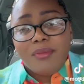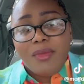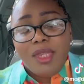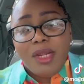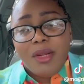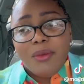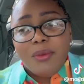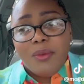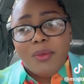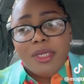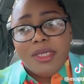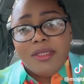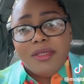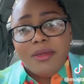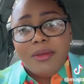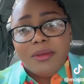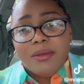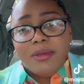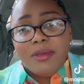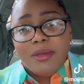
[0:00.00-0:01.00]
was
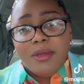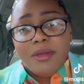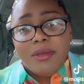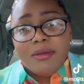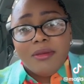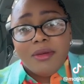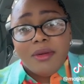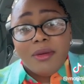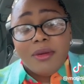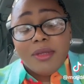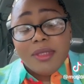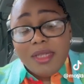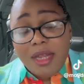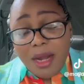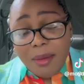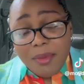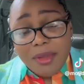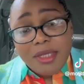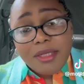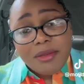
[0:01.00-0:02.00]
on
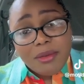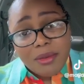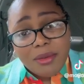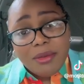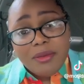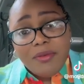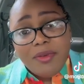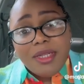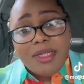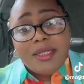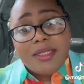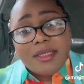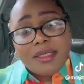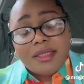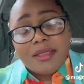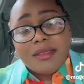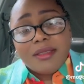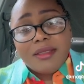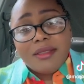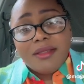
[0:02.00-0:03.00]
top of these old
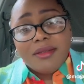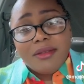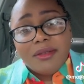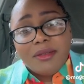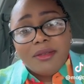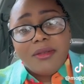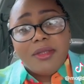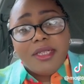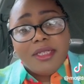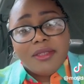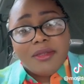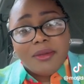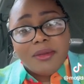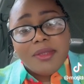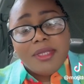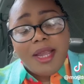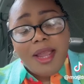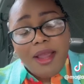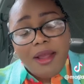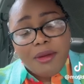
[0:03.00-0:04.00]
villages or these old
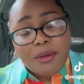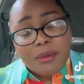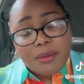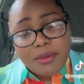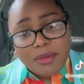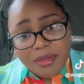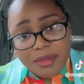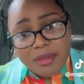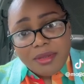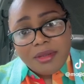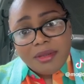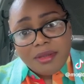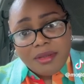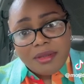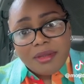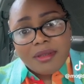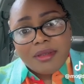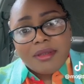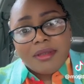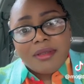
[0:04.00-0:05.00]
towns.
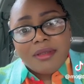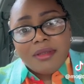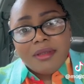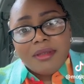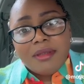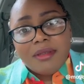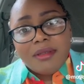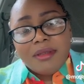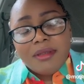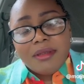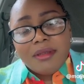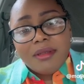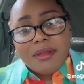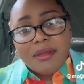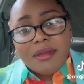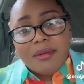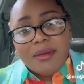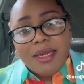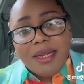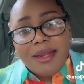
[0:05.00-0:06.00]

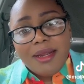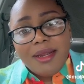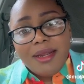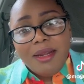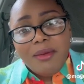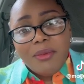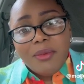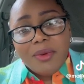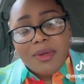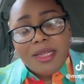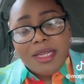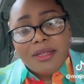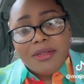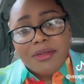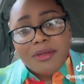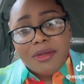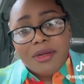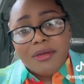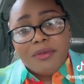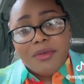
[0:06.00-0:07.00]
Okay, where they
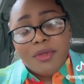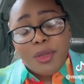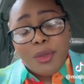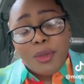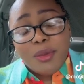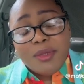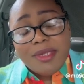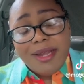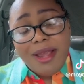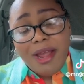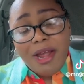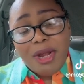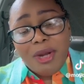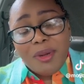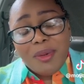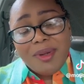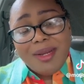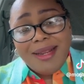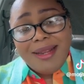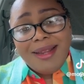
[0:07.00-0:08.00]
took over the whole
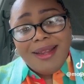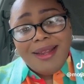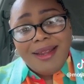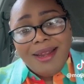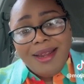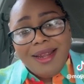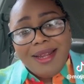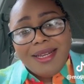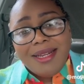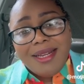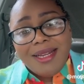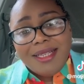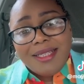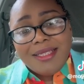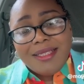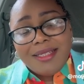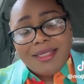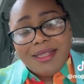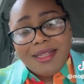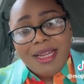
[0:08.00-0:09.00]
town and they
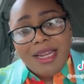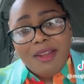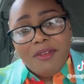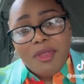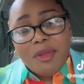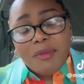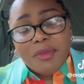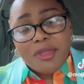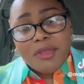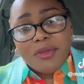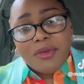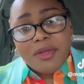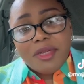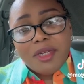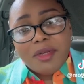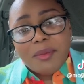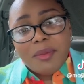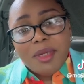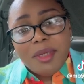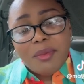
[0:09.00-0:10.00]
enslaved the majority
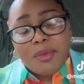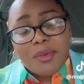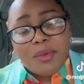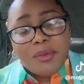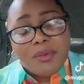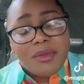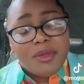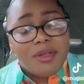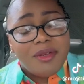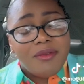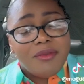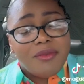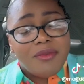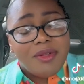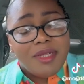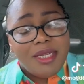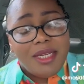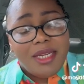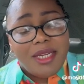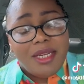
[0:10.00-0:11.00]
of the people who couldn't
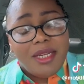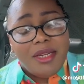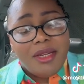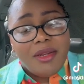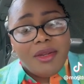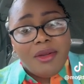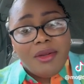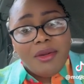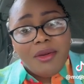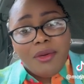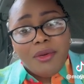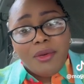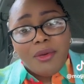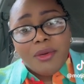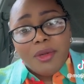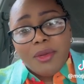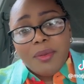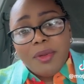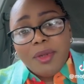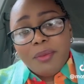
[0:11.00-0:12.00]
flee,
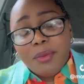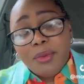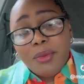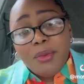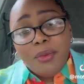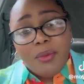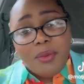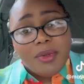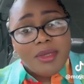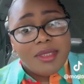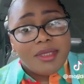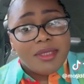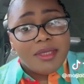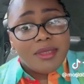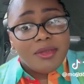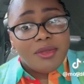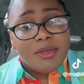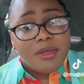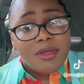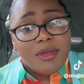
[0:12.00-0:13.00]
or the people who
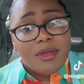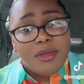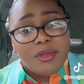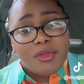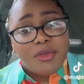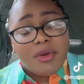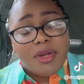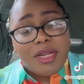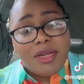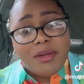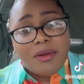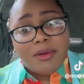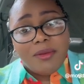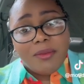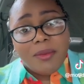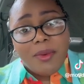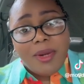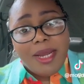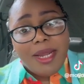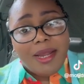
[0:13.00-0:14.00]
wasn't traded
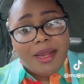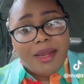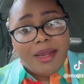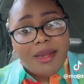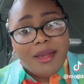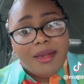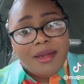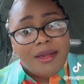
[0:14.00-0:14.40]
away,